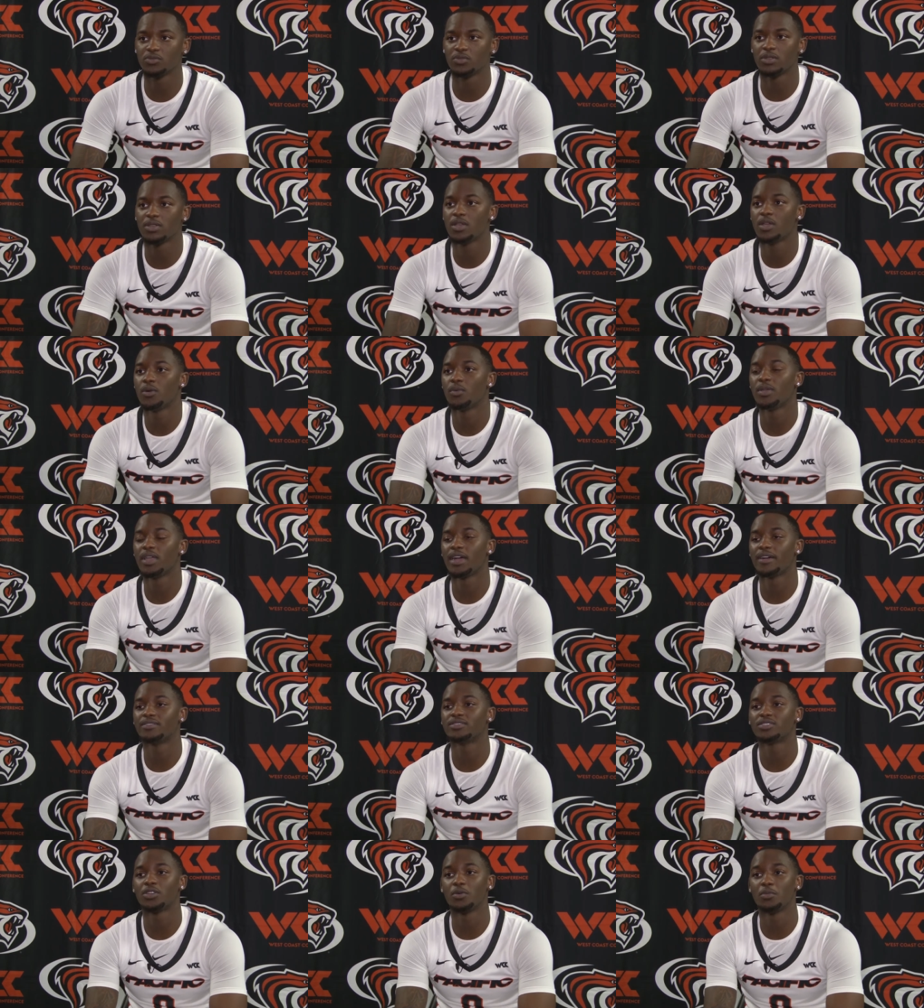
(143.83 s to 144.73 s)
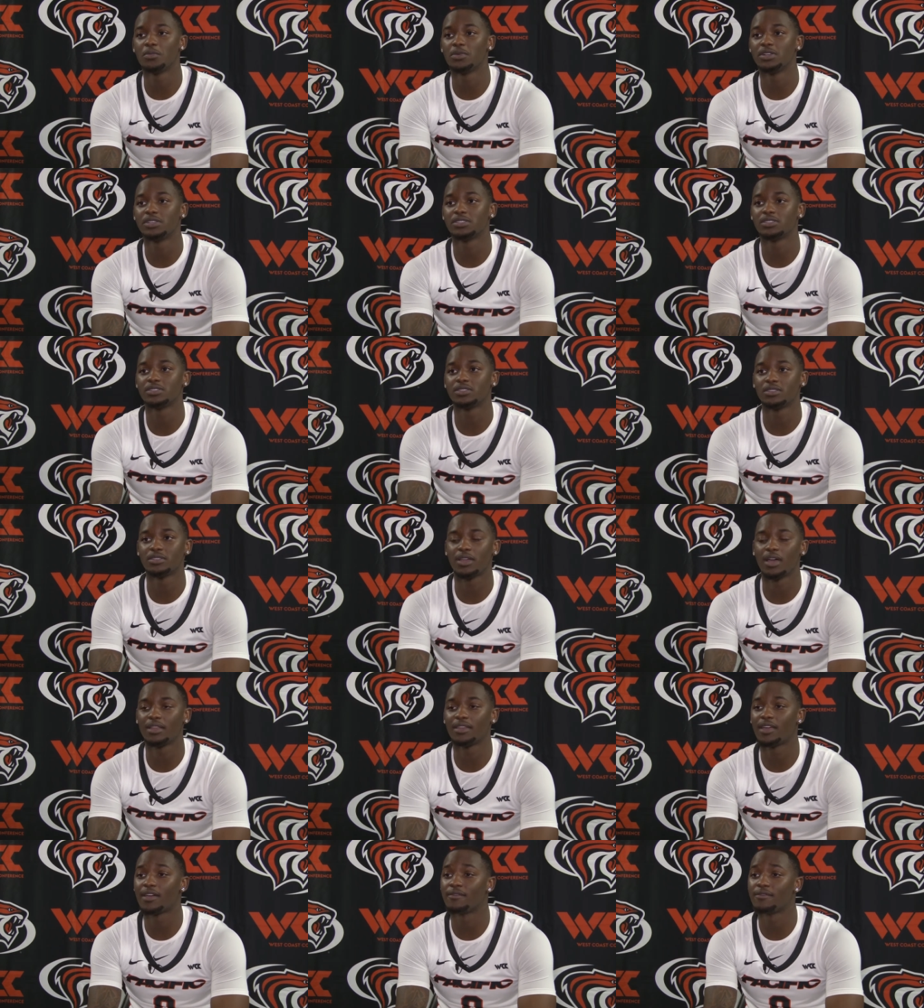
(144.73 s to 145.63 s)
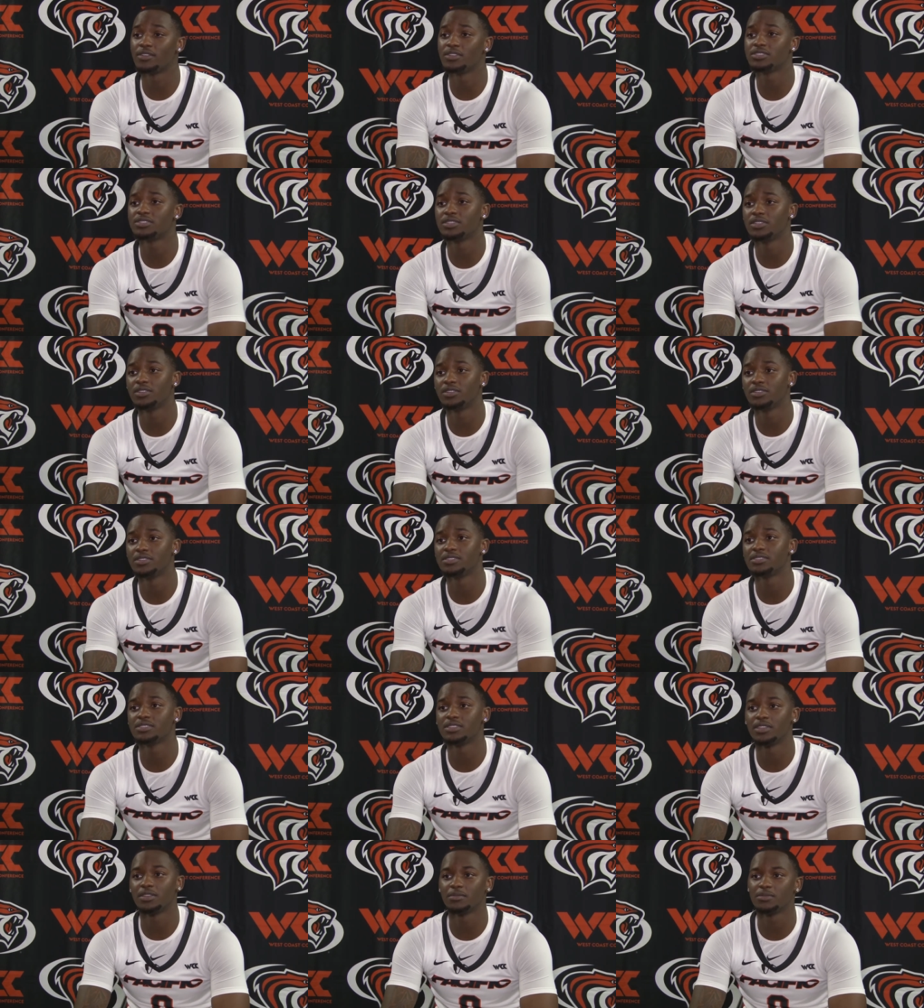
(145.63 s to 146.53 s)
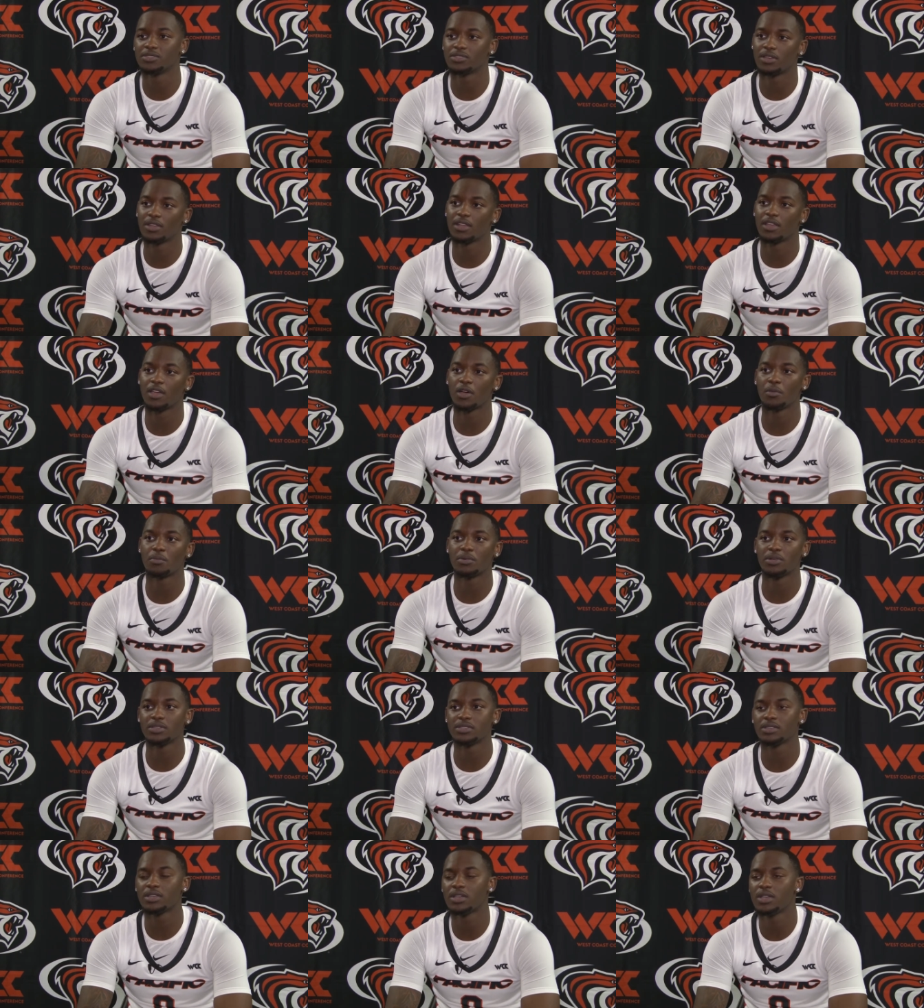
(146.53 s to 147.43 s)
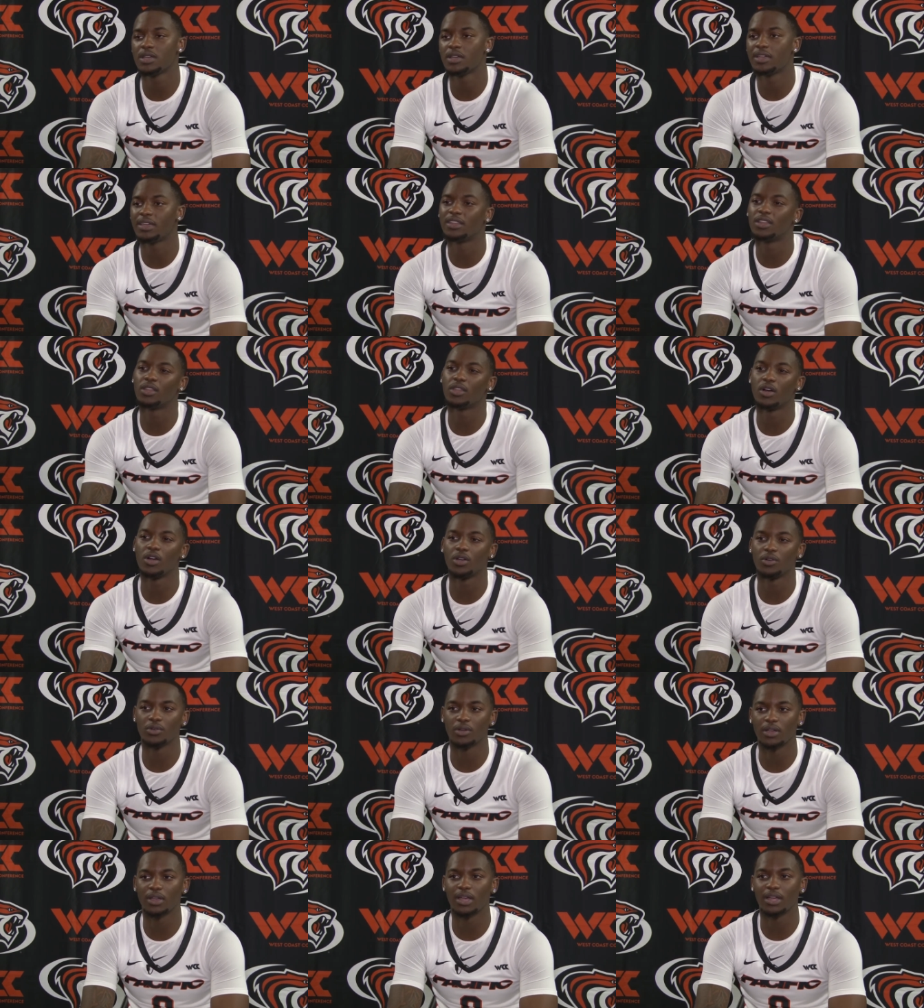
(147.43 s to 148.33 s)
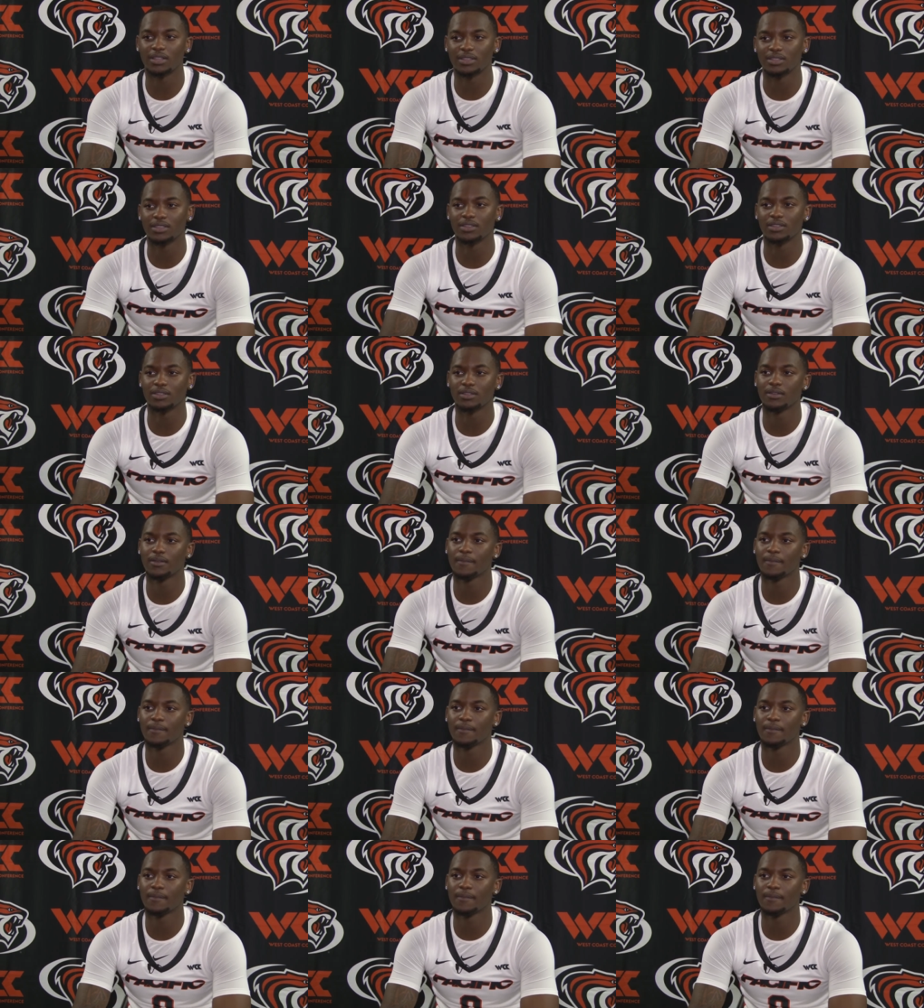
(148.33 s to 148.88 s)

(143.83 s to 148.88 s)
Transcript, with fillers: We we have so much uh, diversity on this team. It's going to help us in the long run, I think.